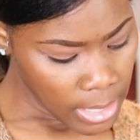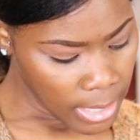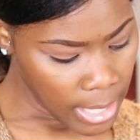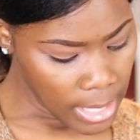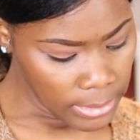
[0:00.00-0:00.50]
I
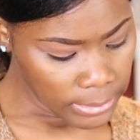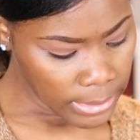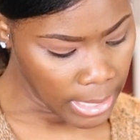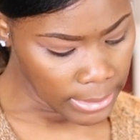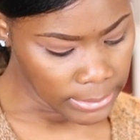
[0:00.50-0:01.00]
got a
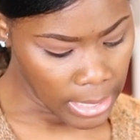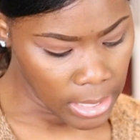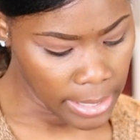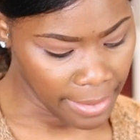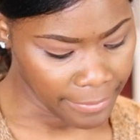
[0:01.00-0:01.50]
size
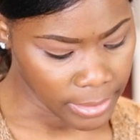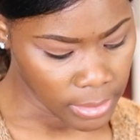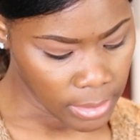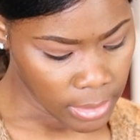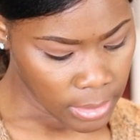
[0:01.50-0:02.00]
11.